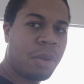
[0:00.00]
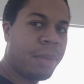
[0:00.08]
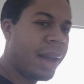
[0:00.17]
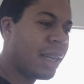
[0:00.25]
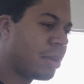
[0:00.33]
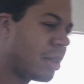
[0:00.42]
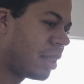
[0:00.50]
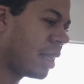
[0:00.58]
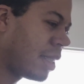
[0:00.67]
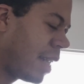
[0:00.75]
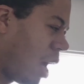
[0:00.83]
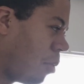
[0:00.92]
what has
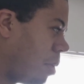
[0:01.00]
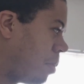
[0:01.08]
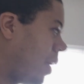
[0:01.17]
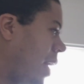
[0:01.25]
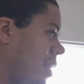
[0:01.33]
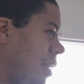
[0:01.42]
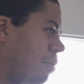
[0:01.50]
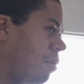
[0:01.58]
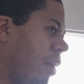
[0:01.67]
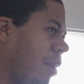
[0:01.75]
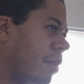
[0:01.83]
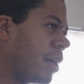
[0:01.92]
just now been placed in
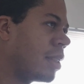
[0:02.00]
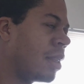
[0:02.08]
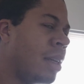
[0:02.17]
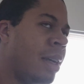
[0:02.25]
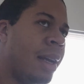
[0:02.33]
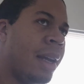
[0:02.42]
front of us